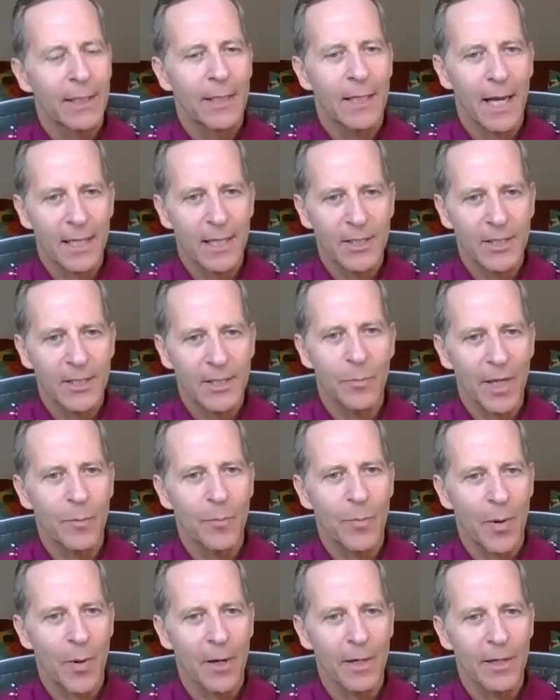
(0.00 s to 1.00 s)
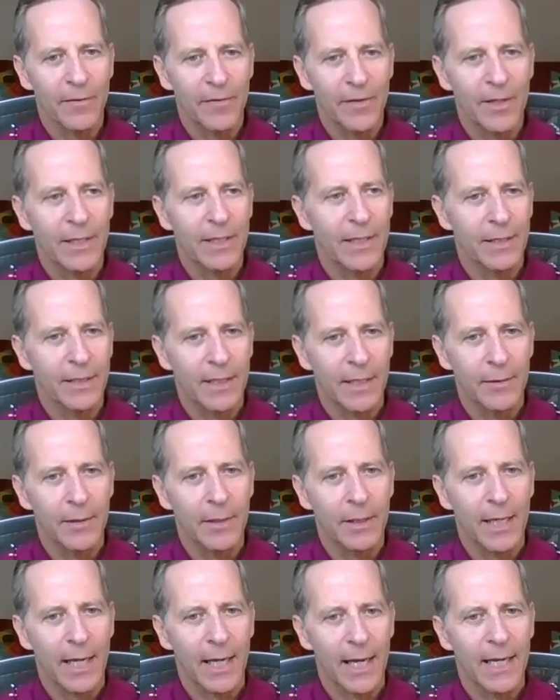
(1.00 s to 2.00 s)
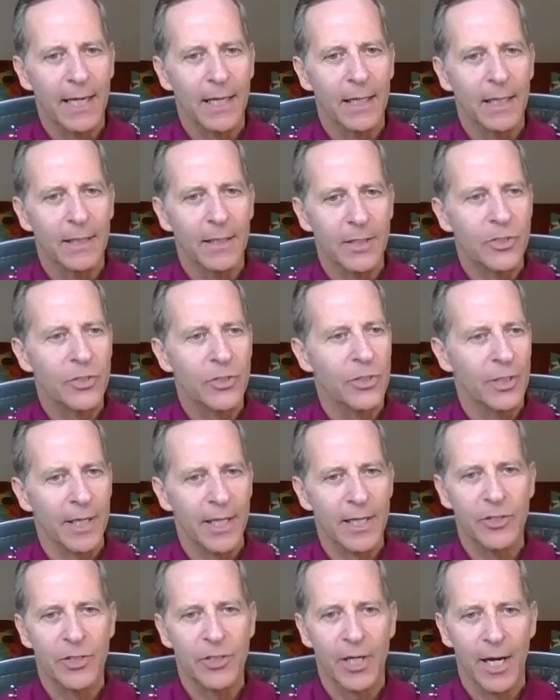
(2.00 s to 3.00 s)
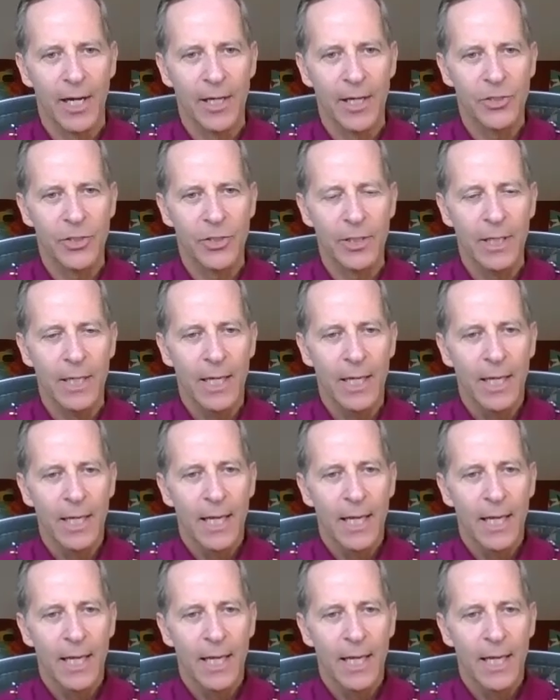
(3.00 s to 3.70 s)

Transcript: that's a big part of it, and getting additional education.